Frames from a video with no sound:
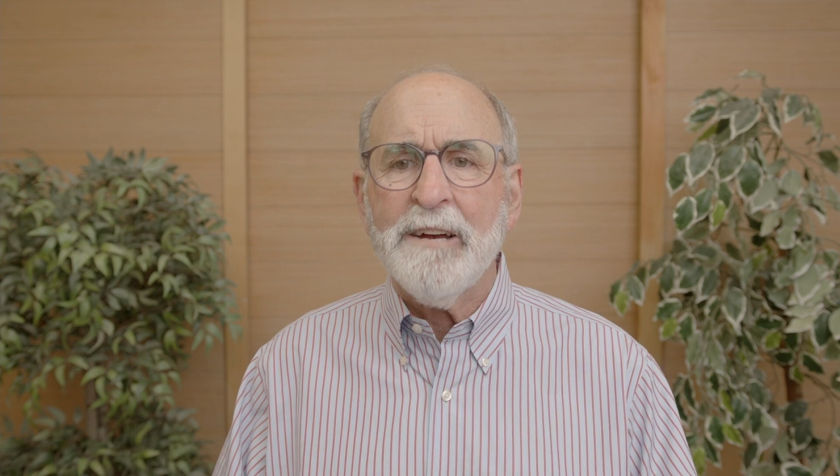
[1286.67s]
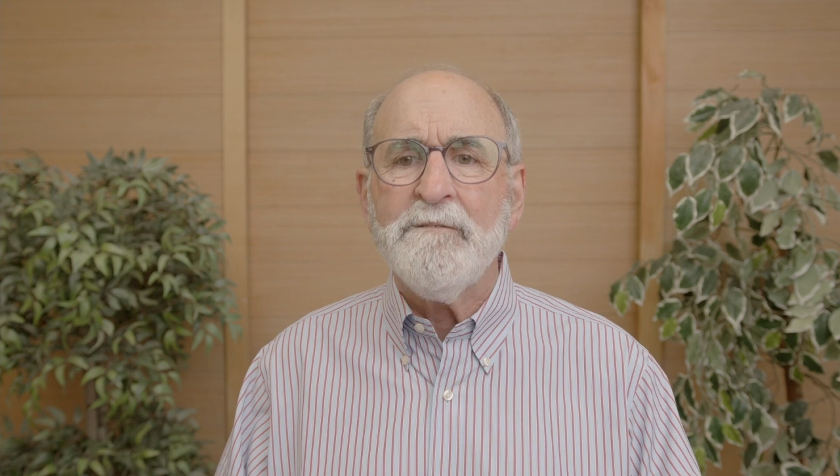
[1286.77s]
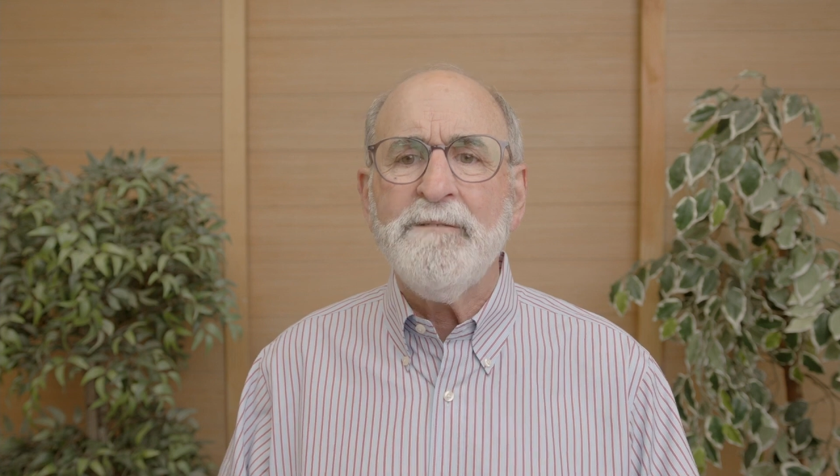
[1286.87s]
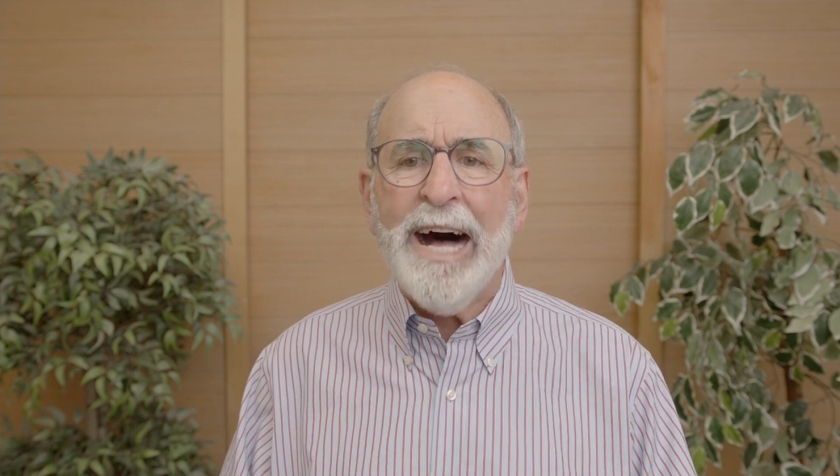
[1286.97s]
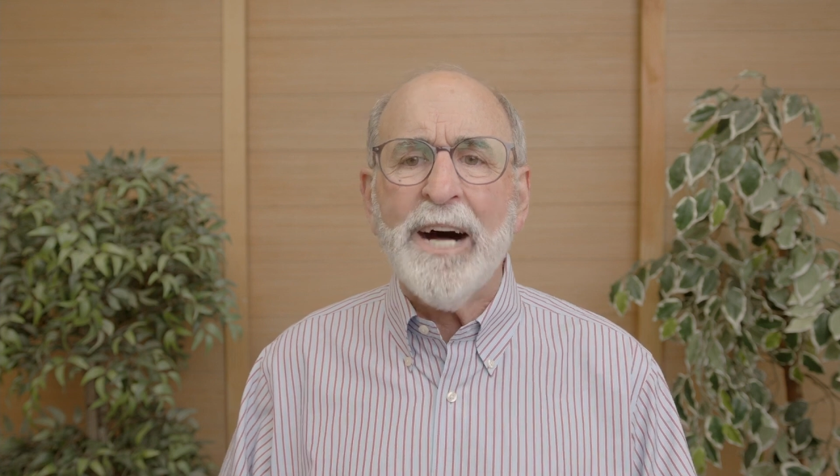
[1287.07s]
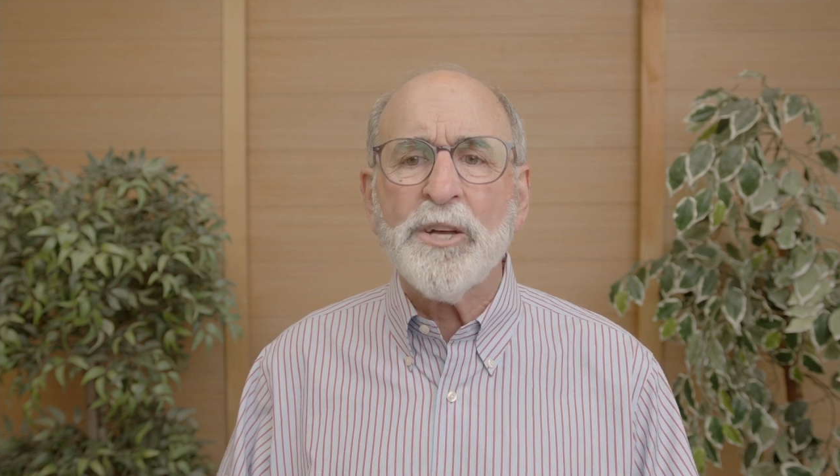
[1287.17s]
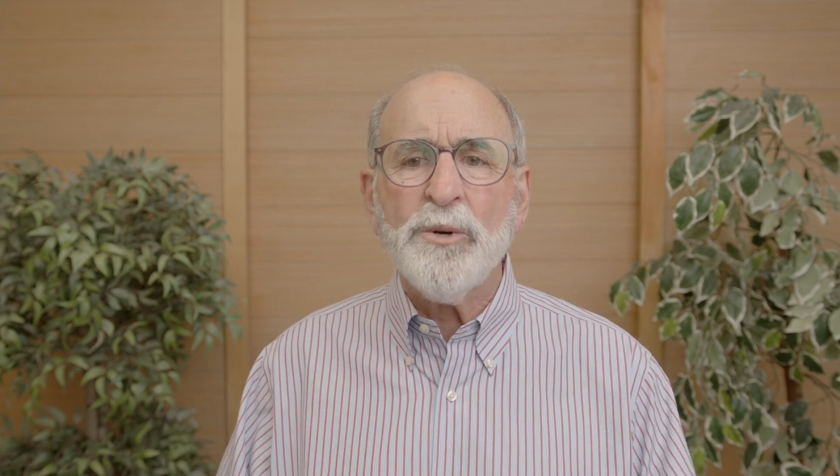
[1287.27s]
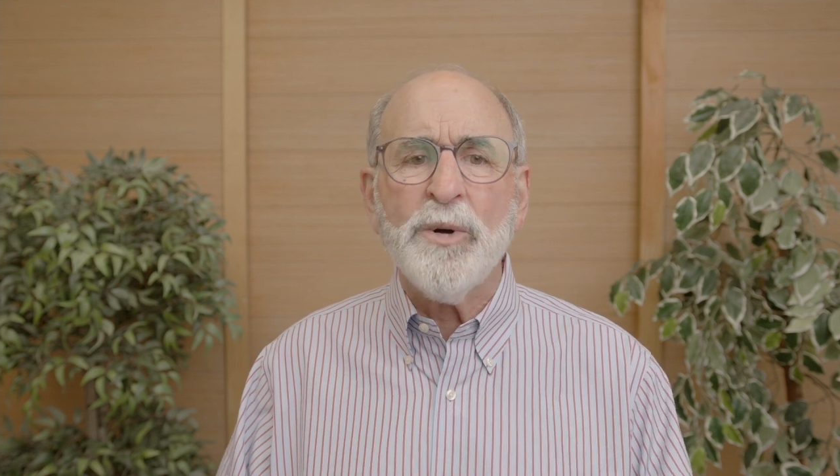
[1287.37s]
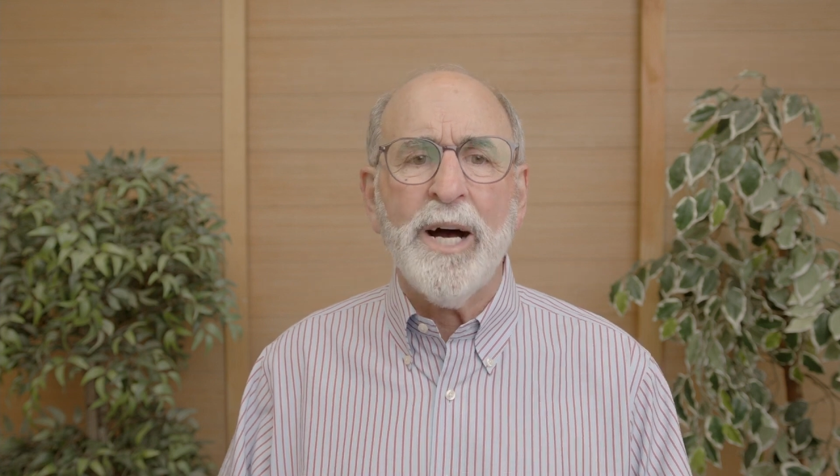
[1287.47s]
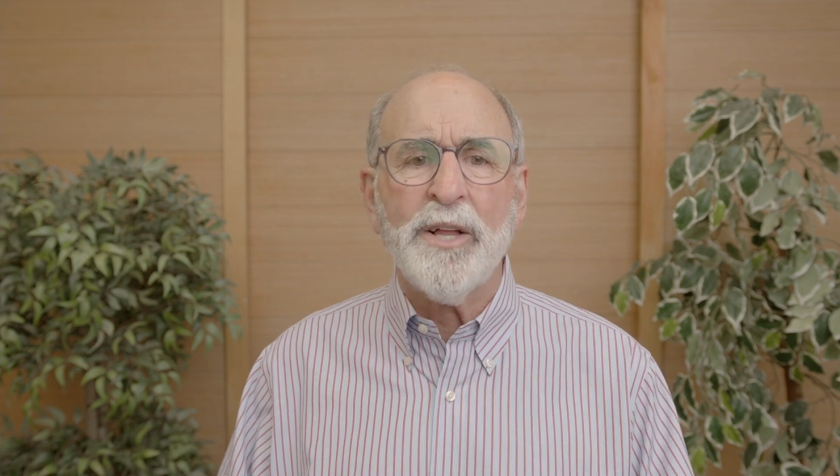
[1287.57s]

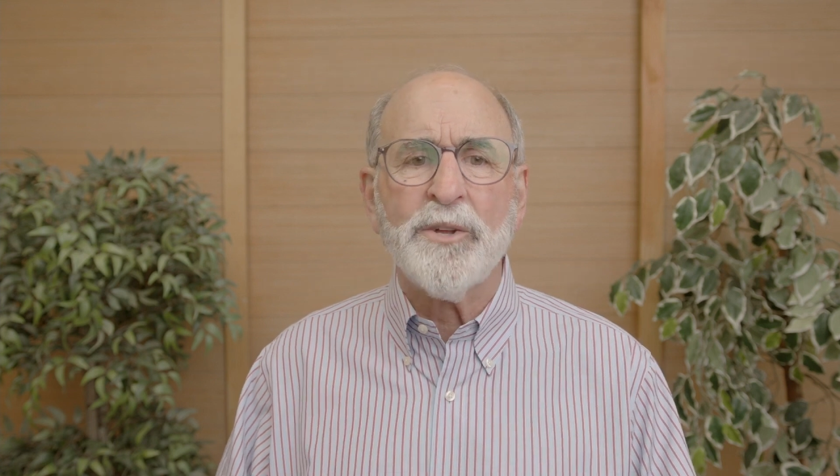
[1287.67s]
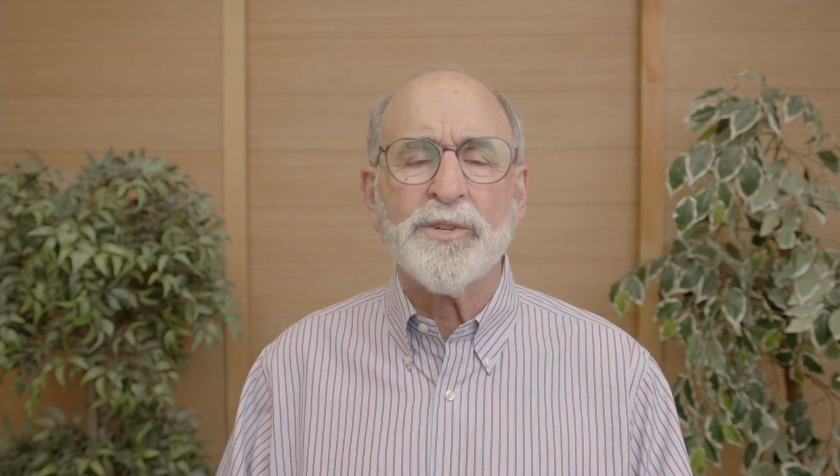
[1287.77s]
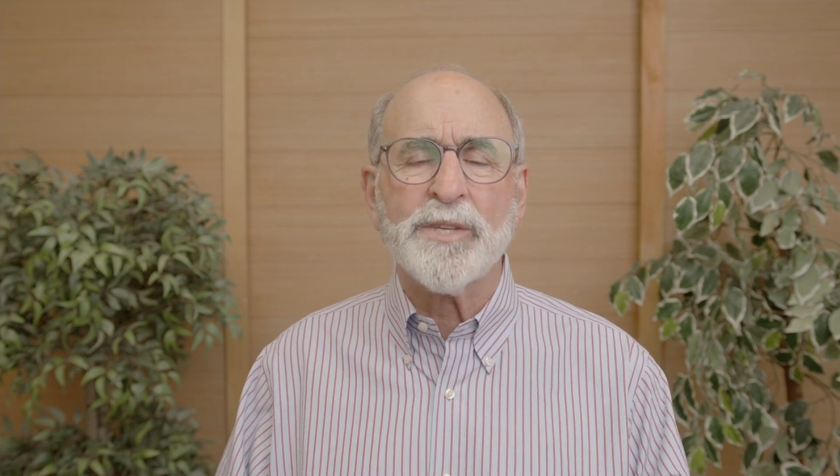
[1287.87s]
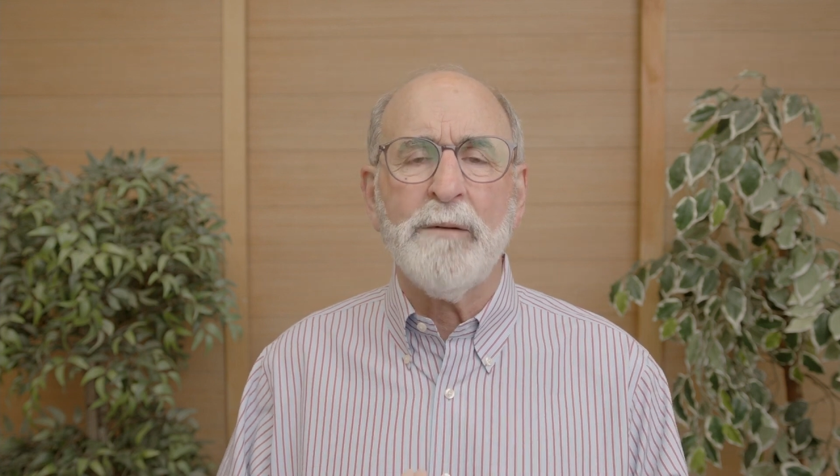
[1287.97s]
value others